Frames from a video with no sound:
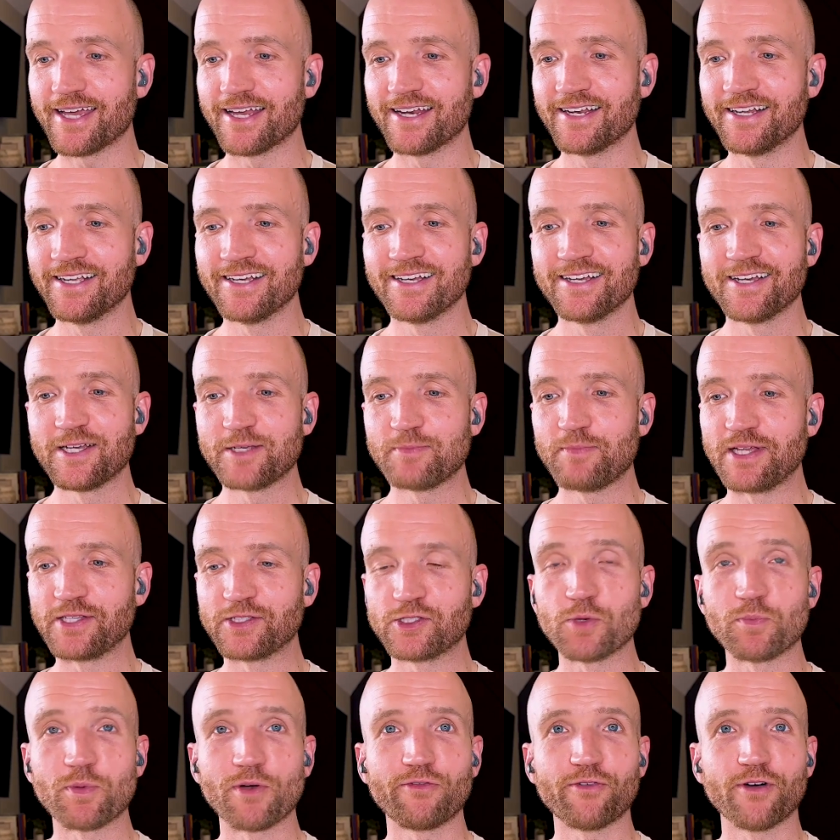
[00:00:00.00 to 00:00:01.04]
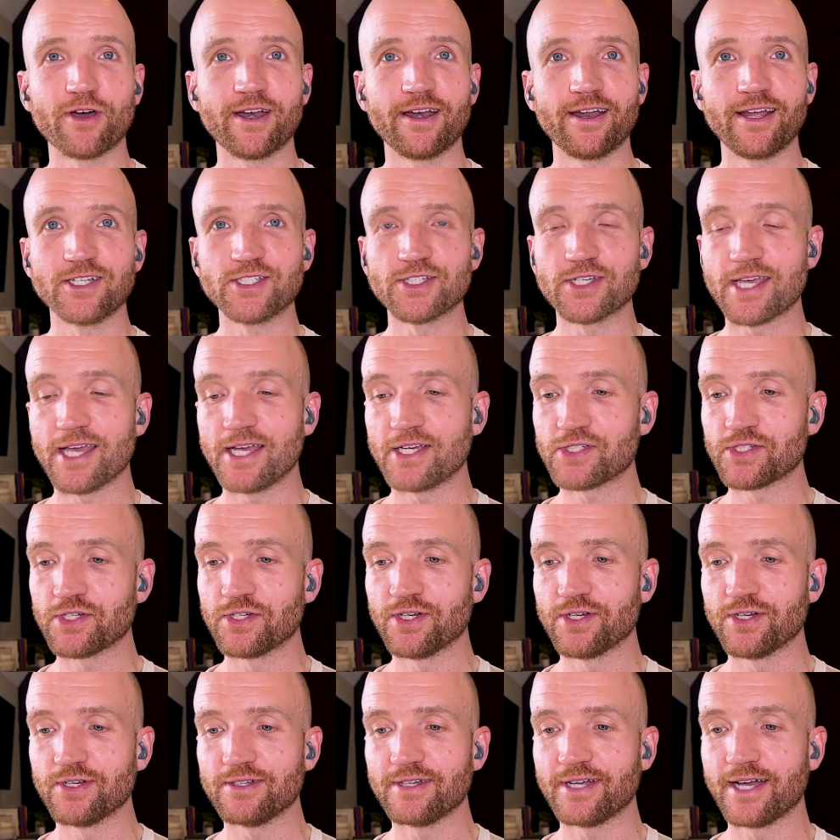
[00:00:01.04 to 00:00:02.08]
and been super fun and educational.